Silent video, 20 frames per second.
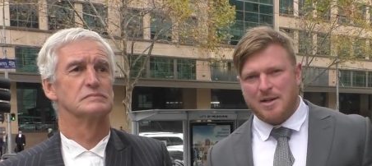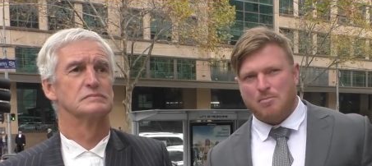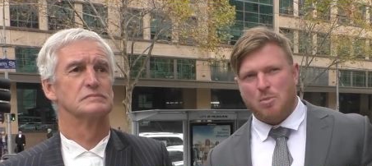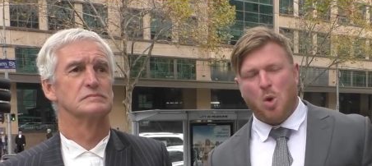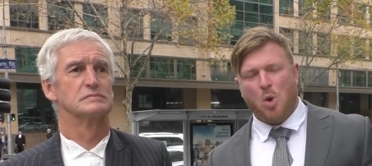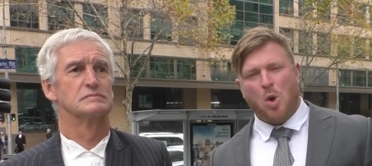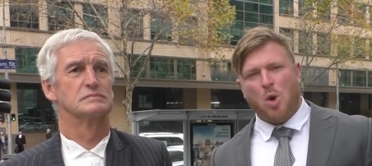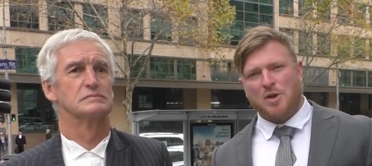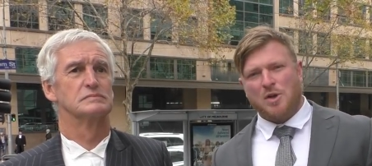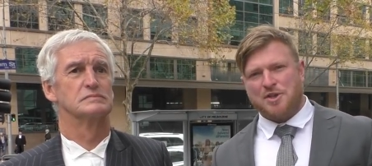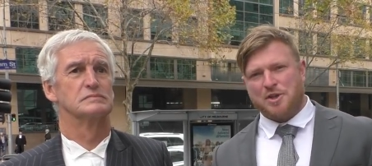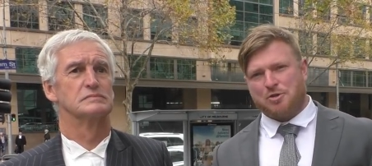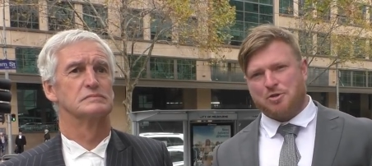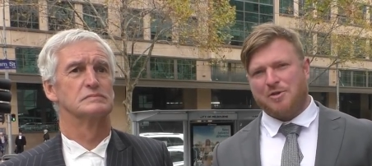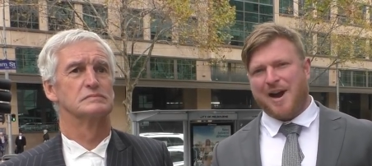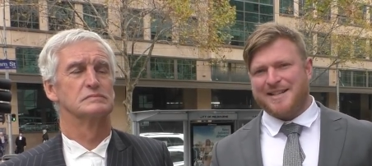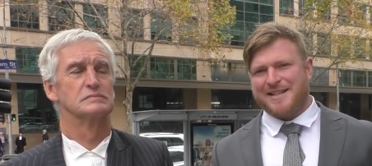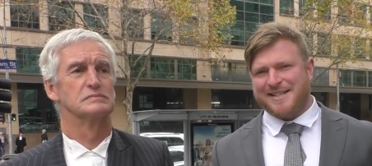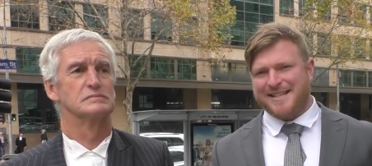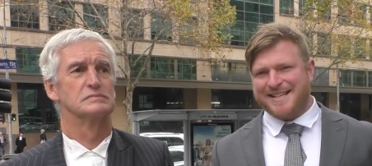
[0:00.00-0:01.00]
Speaker 1: more
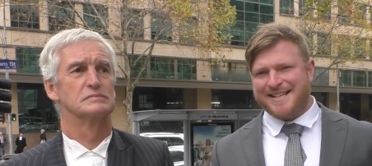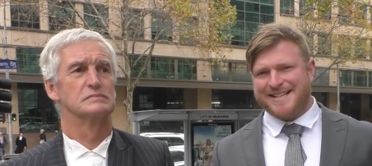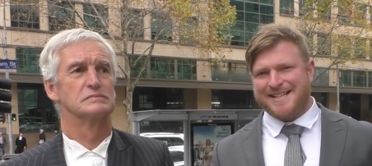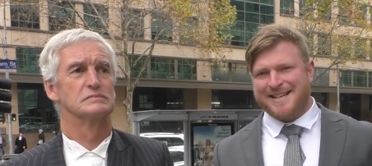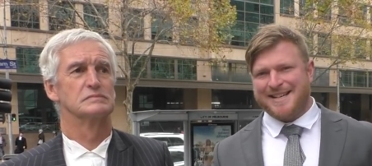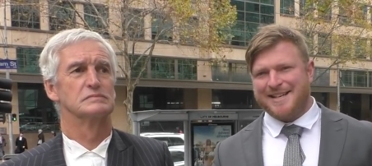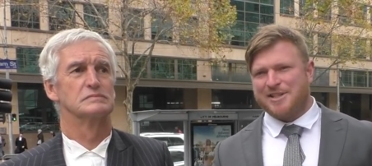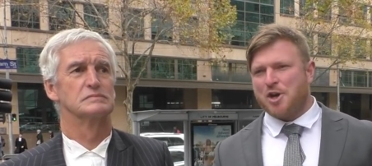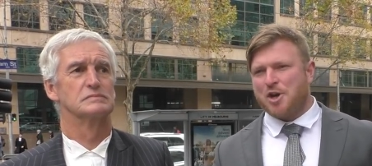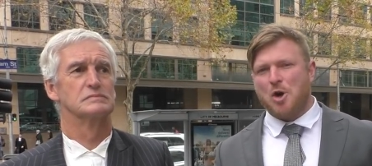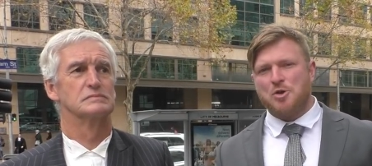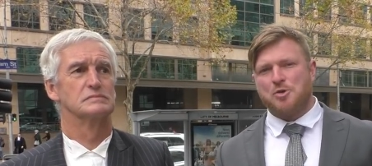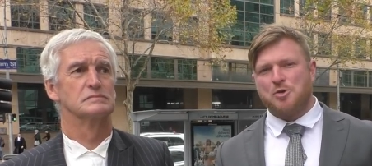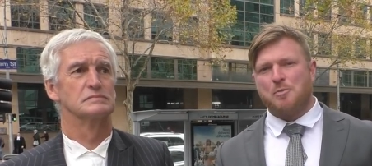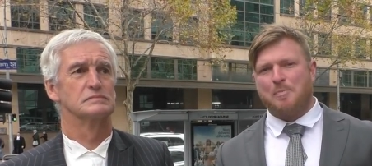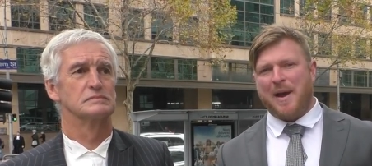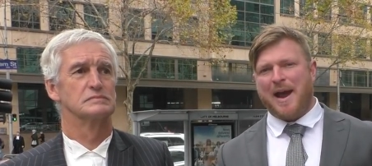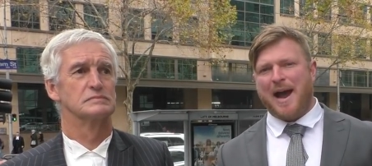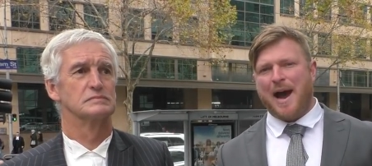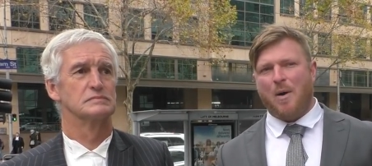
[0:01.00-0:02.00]
autocratic, total
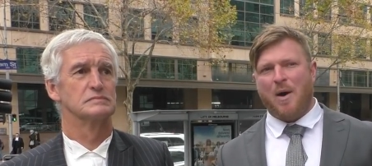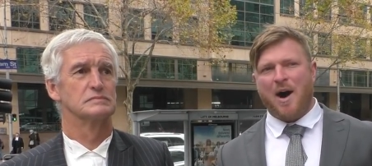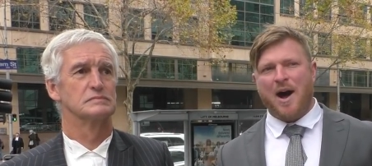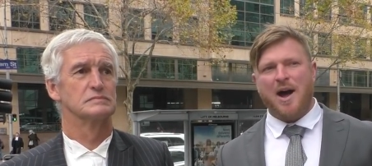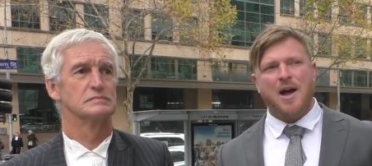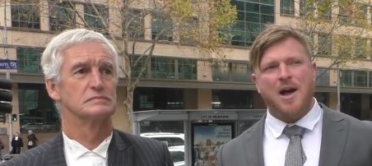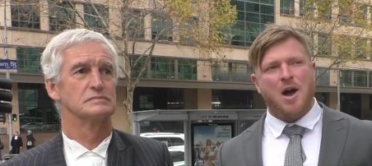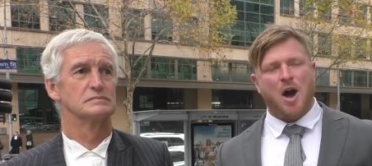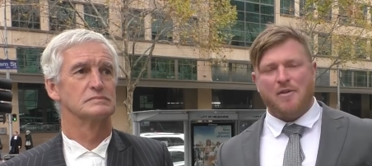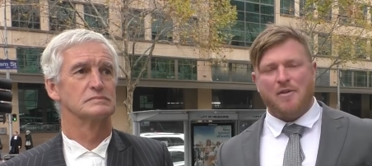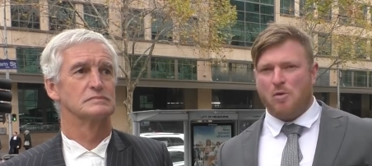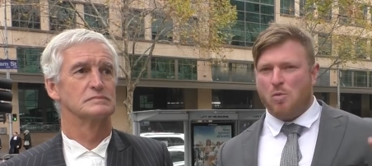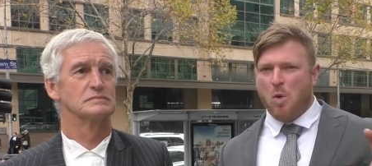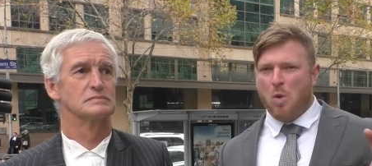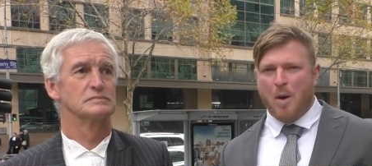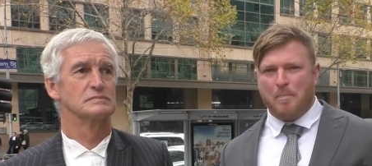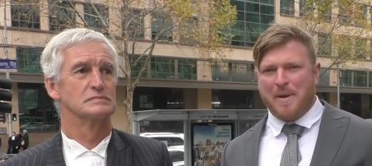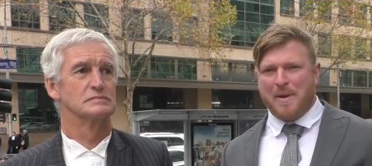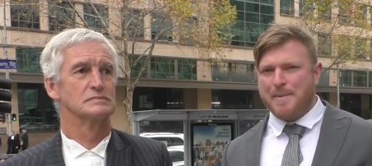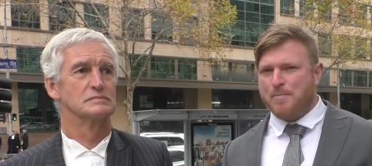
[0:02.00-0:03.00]
power over
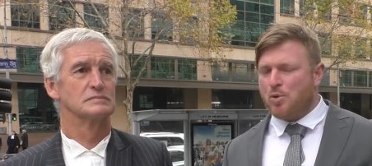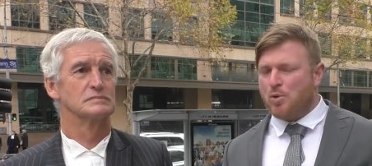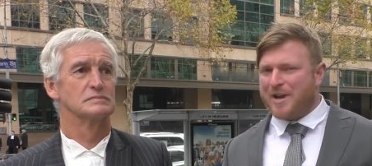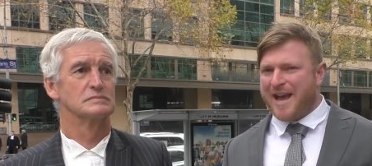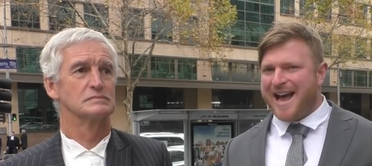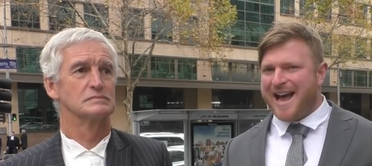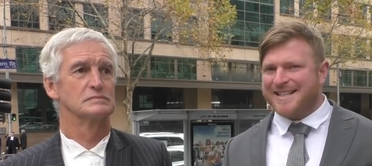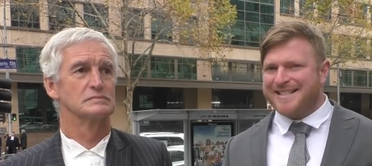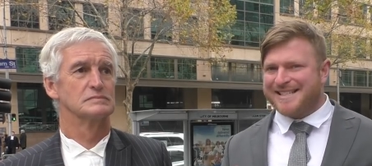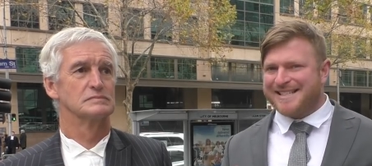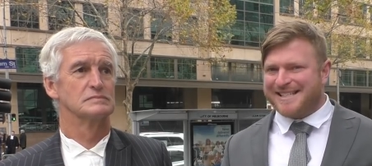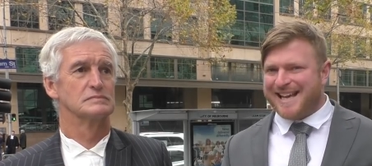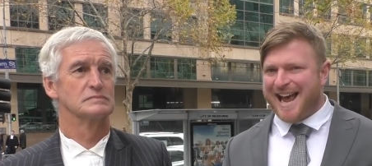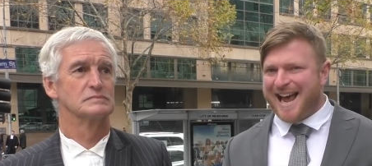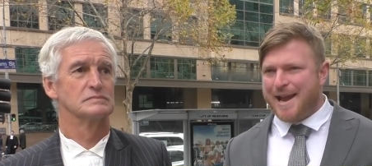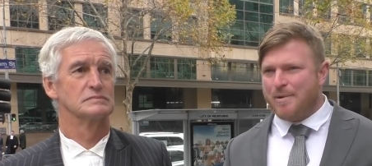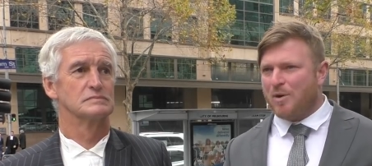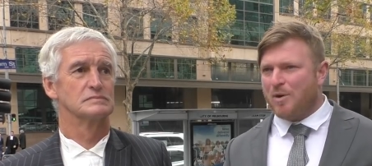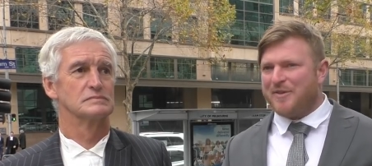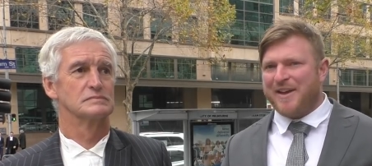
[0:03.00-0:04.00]
what people can
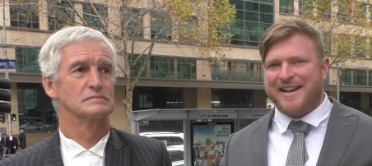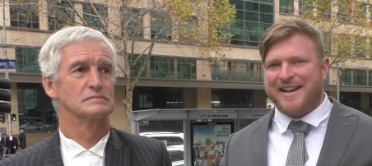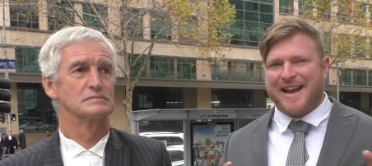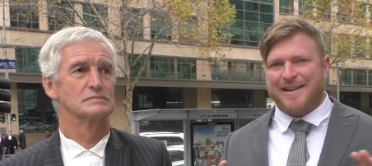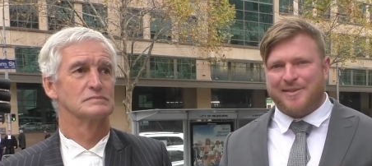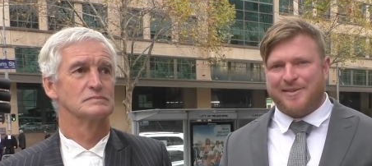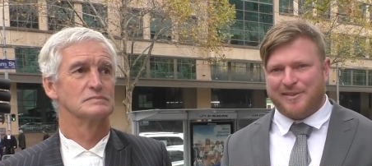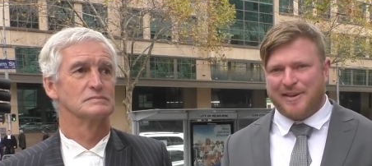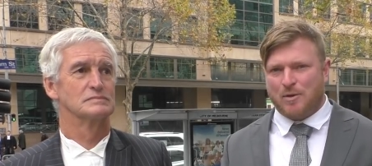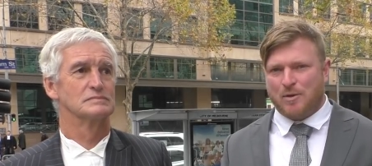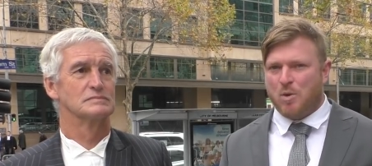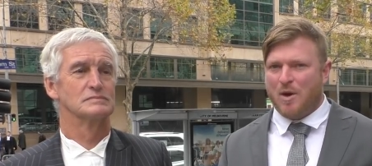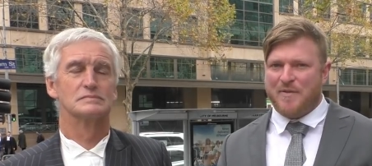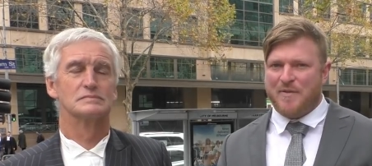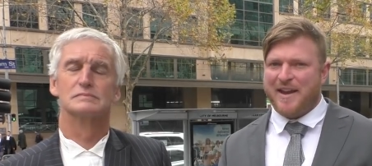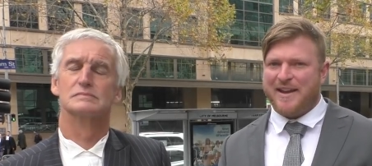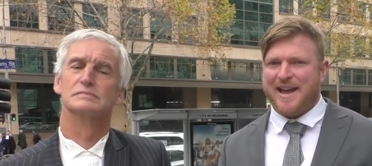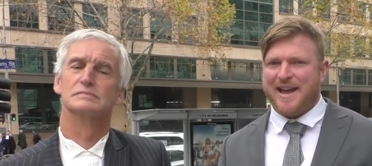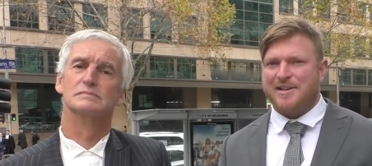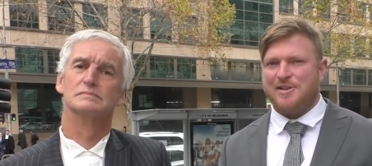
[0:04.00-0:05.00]
say, what they can think, what
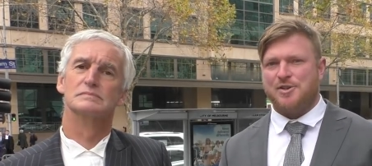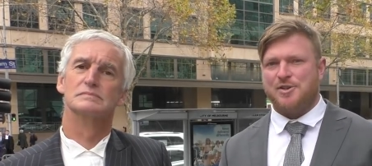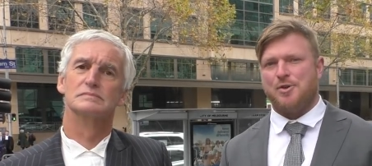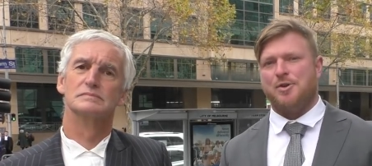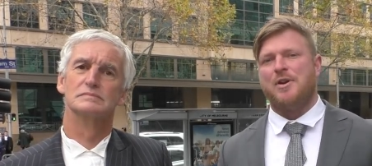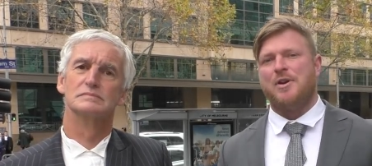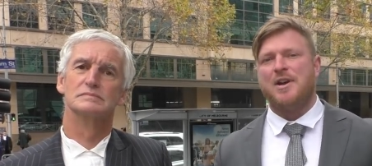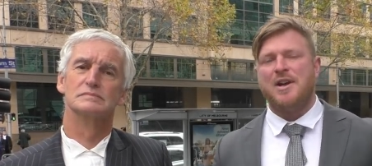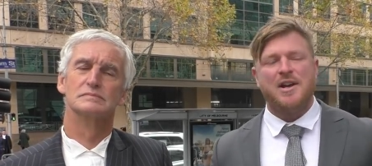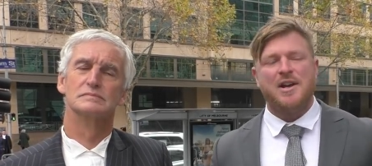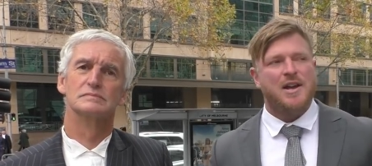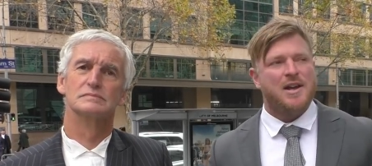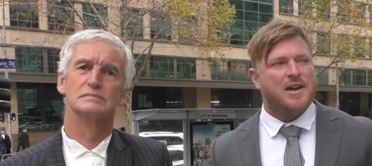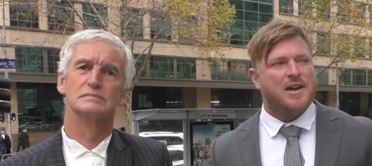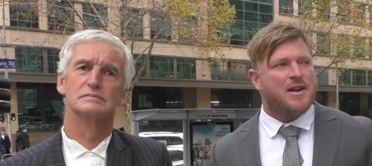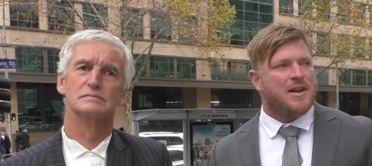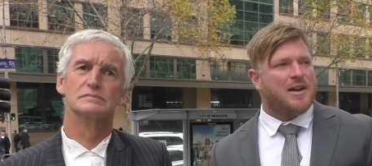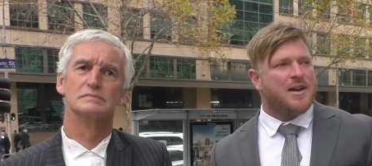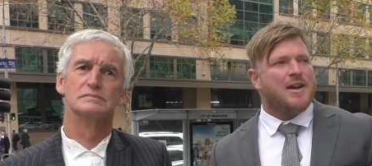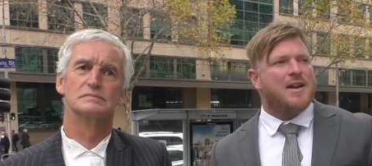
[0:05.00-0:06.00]
they can
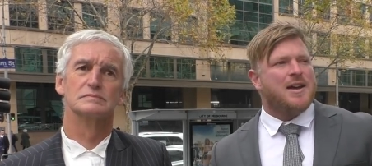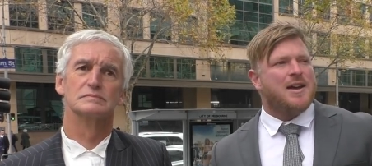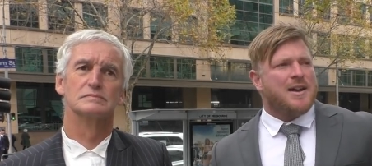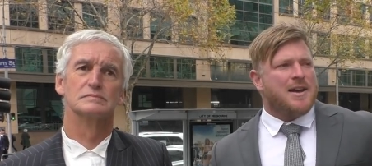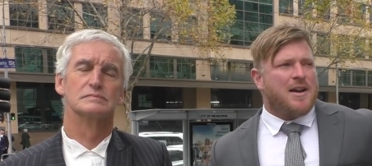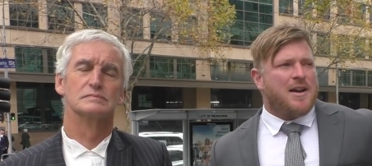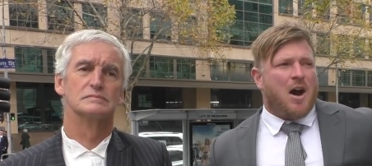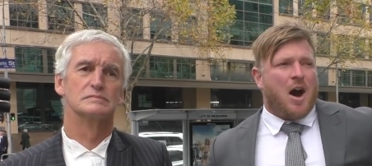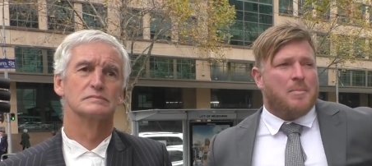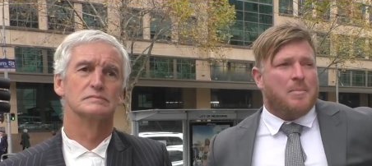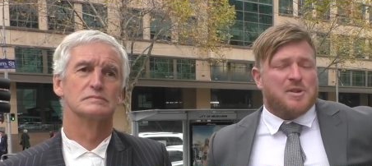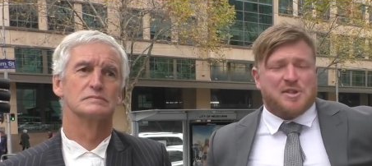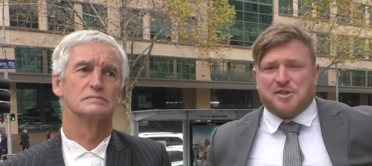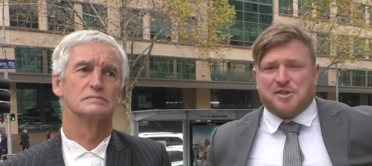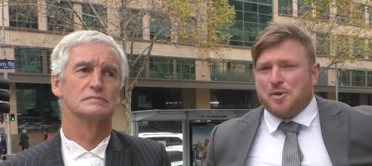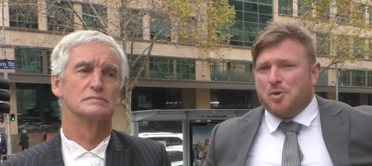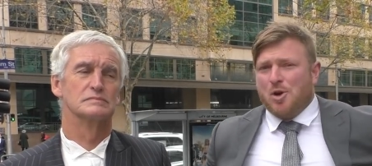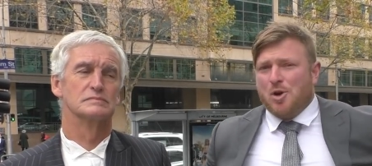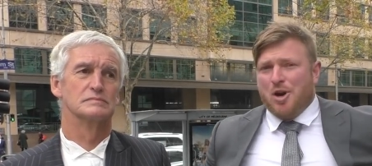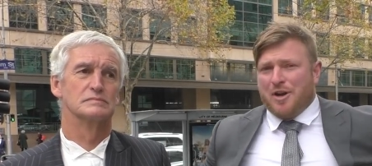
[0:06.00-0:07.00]
do. I'm just
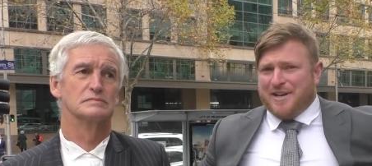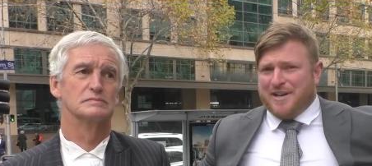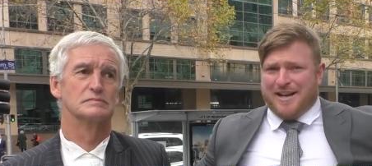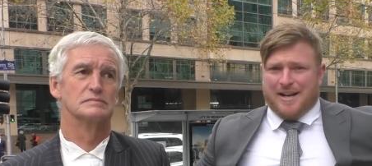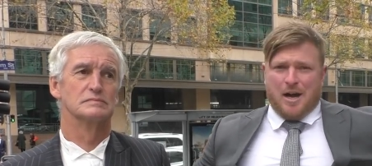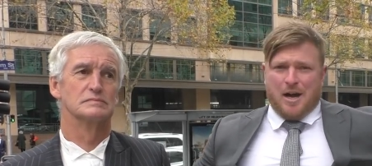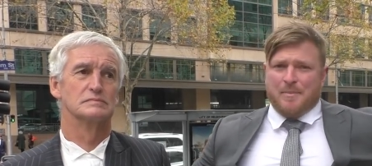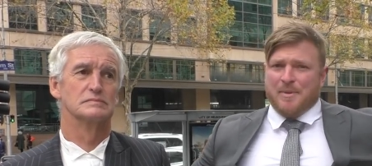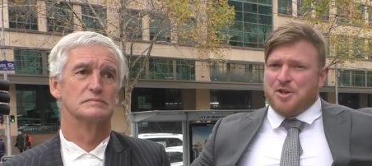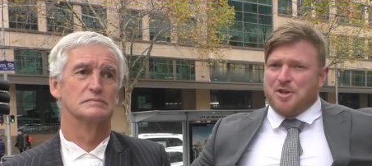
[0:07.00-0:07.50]
a worker, I'm a